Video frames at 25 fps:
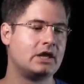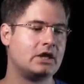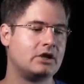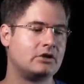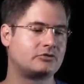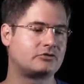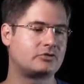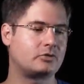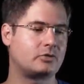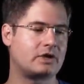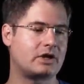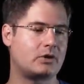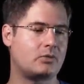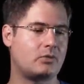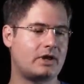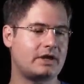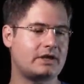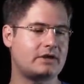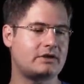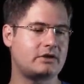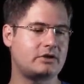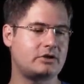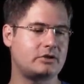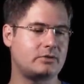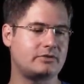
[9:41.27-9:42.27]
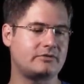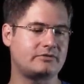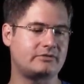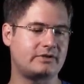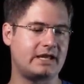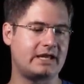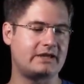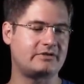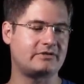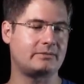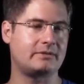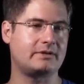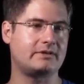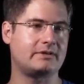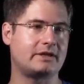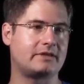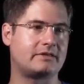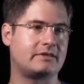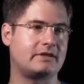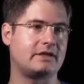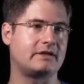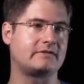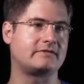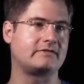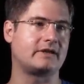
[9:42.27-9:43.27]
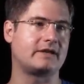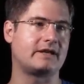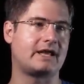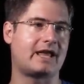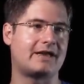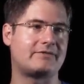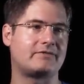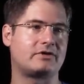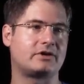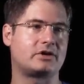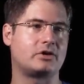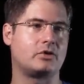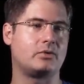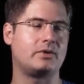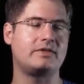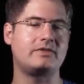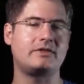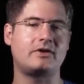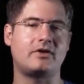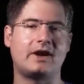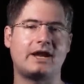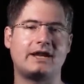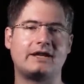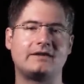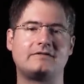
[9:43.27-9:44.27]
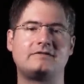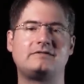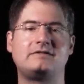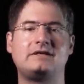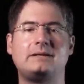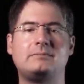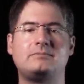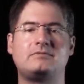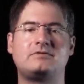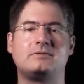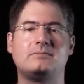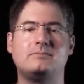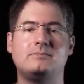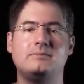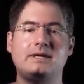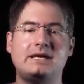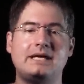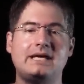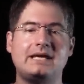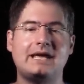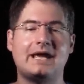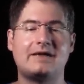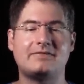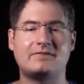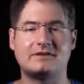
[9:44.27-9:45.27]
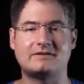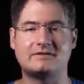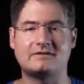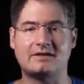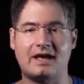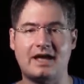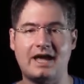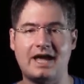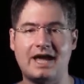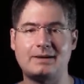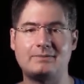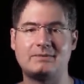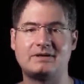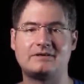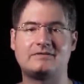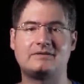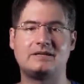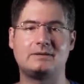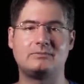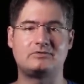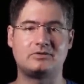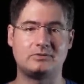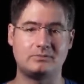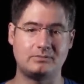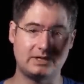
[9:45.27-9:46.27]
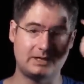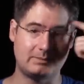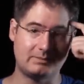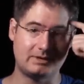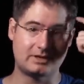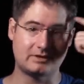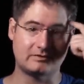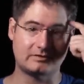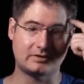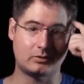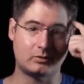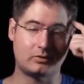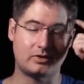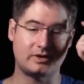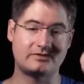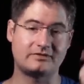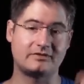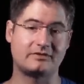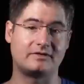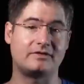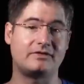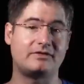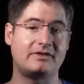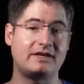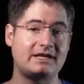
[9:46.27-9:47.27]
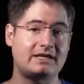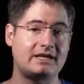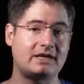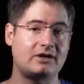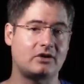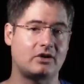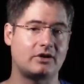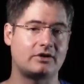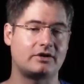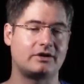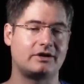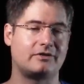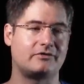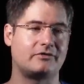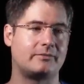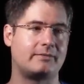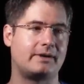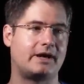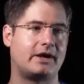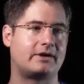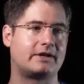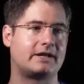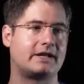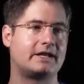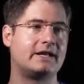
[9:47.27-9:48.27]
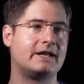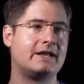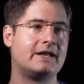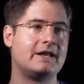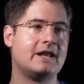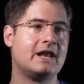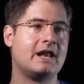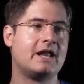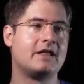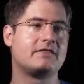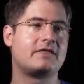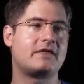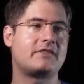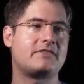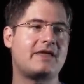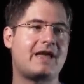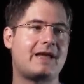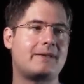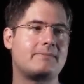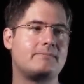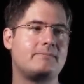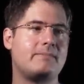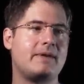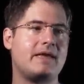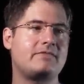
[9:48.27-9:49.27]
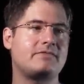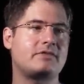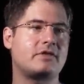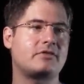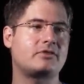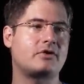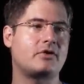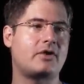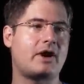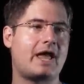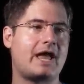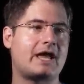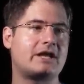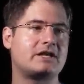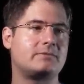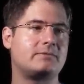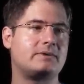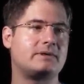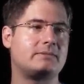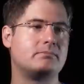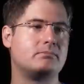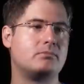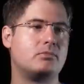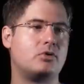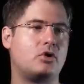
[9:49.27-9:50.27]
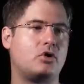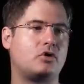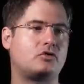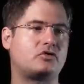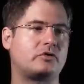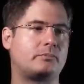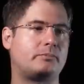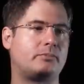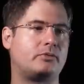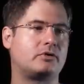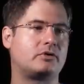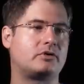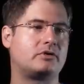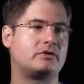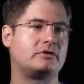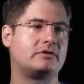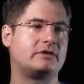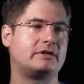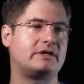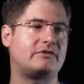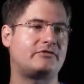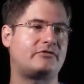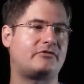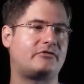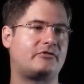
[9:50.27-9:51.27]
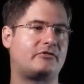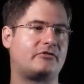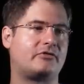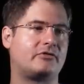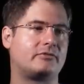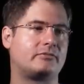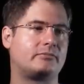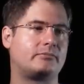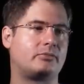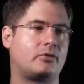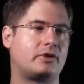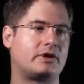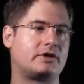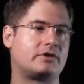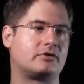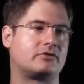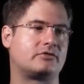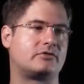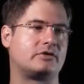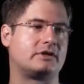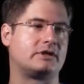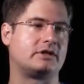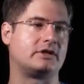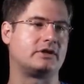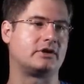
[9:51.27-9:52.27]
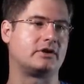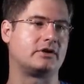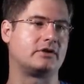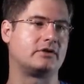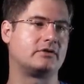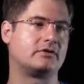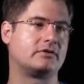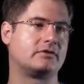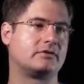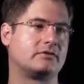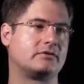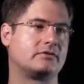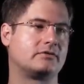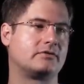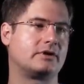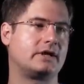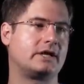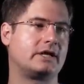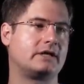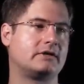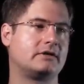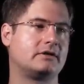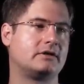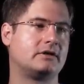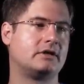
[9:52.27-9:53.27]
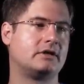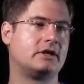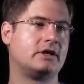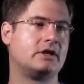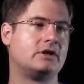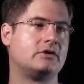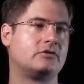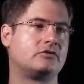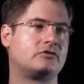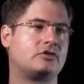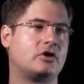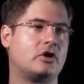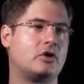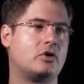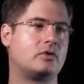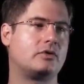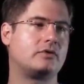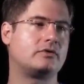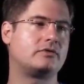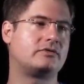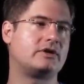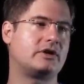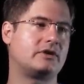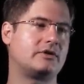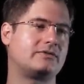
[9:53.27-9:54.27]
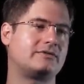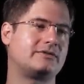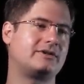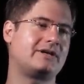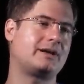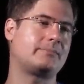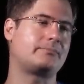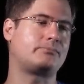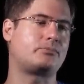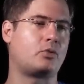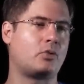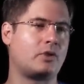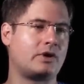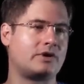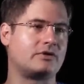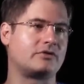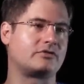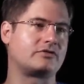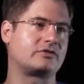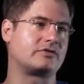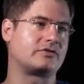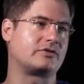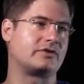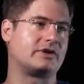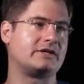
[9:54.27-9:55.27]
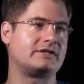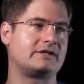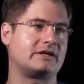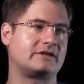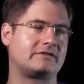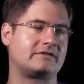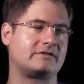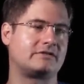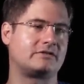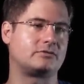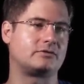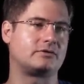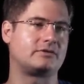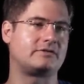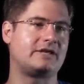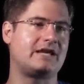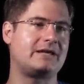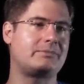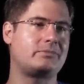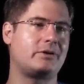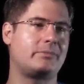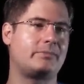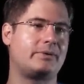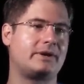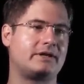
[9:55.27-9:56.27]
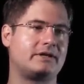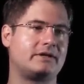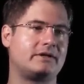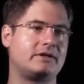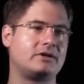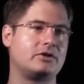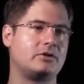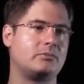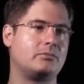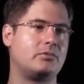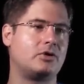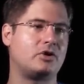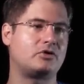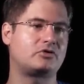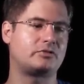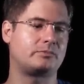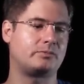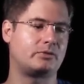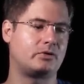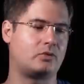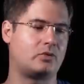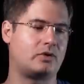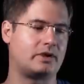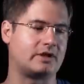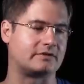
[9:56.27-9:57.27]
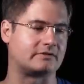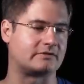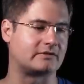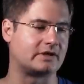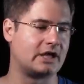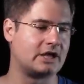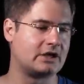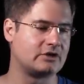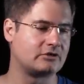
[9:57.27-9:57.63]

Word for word: So what I wanted to do is take something like this and have it go in there. And it seemed to me, at the time, it seemed to me because I wasn't thinking hard enough about it, that that meant that there had to be multiple glyph pointers in here right? So they're they're not pointers because they're indexes into a table, but you know multiple ones.